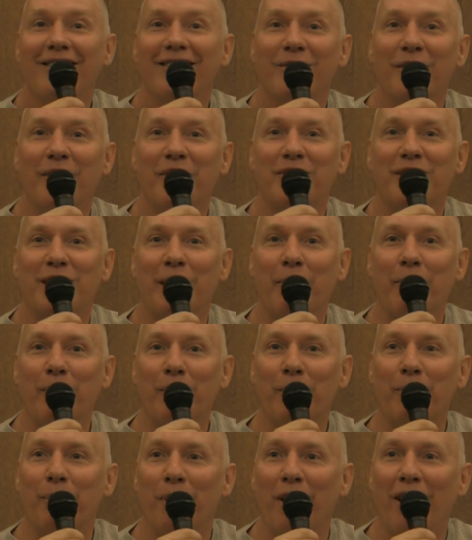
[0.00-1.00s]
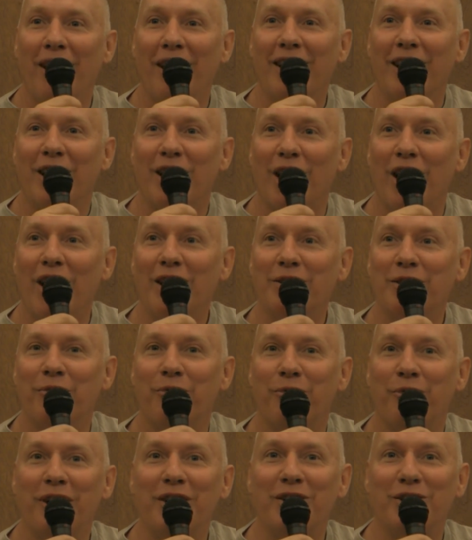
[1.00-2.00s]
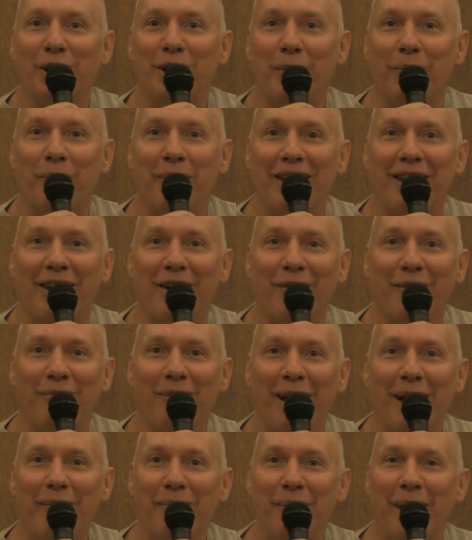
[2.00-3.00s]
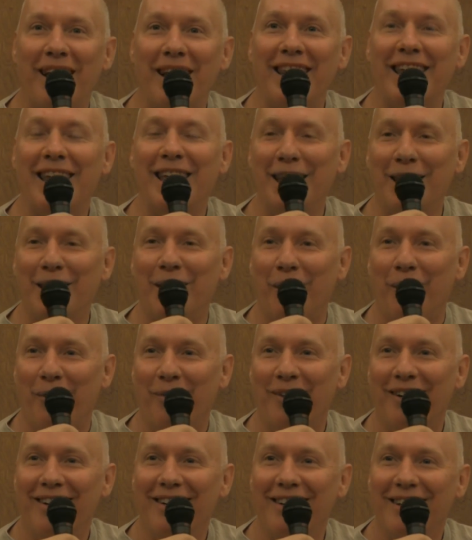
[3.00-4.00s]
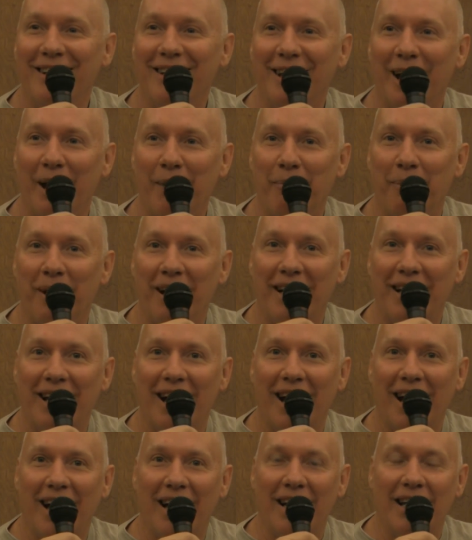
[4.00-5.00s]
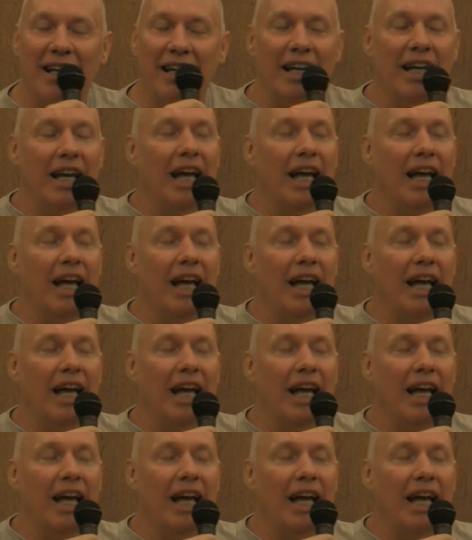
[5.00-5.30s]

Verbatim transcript: We've stumbled upon the laws of friendship and they're made by the ego, not by God.